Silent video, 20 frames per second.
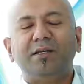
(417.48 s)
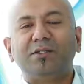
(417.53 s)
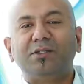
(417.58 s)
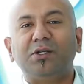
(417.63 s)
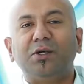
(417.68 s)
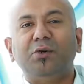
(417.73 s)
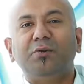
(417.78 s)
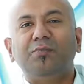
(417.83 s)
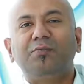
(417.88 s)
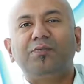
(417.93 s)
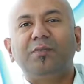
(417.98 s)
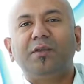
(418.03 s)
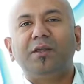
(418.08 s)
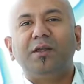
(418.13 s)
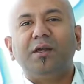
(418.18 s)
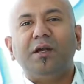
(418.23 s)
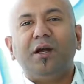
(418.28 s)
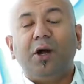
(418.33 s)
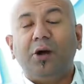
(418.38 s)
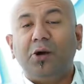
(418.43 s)
So,
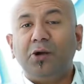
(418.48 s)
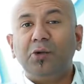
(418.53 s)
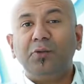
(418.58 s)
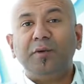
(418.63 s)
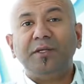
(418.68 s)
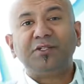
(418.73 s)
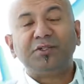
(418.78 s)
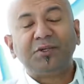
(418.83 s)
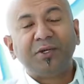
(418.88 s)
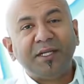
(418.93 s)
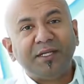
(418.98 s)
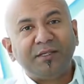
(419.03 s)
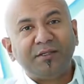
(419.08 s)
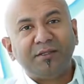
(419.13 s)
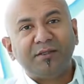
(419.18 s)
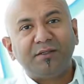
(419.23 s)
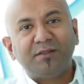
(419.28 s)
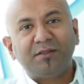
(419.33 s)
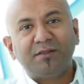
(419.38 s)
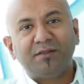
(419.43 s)
how do we treat
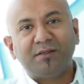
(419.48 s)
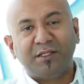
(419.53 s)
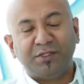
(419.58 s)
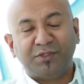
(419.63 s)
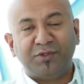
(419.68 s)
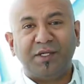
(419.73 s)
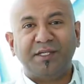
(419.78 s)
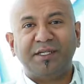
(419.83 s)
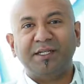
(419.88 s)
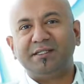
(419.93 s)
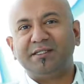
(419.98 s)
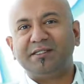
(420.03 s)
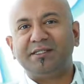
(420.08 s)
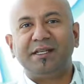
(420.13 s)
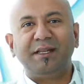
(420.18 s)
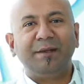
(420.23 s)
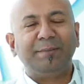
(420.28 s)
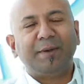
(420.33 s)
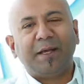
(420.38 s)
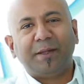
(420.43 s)
the dreaded
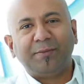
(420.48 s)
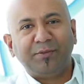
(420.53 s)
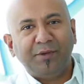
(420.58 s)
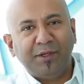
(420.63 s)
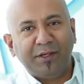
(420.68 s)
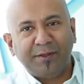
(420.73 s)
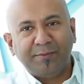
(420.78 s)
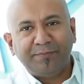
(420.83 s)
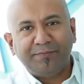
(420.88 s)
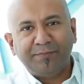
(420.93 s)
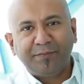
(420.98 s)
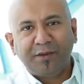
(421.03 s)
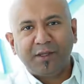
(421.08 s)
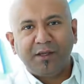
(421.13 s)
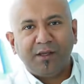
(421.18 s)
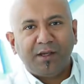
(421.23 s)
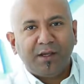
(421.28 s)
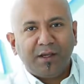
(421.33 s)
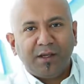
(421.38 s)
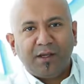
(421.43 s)
sleep apnea?
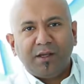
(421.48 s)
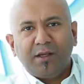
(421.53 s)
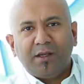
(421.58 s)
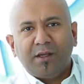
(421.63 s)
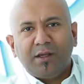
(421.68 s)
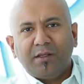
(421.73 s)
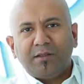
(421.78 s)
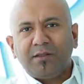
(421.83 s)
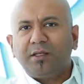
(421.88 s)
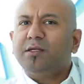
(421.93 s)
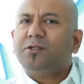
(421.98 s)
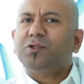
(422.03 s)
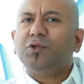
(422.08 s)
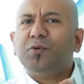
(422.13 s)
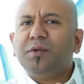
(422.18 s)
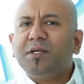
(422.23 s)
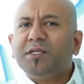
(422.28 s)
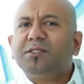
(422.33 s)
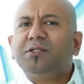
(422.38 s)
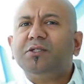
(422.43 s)
There are two
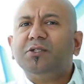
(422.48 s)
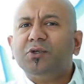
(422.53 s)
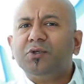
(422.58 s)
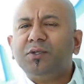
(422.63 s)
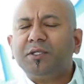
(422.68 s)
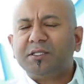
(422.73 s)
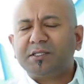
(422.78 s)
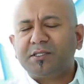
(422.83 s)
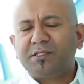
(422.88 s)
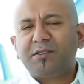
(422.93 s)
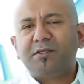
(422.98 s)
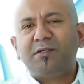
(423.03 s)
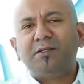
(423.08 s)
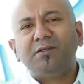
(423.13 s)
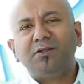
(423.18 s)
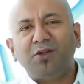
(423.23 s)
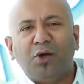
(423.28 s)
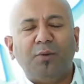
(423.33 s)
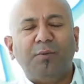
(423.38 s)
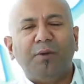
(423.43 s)
ways to do this
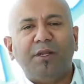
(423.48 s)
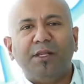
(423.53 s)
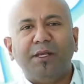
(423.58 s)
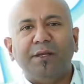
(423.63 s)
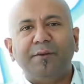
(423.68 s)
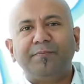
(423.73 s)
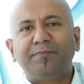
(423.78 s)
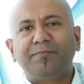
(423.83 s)
normally.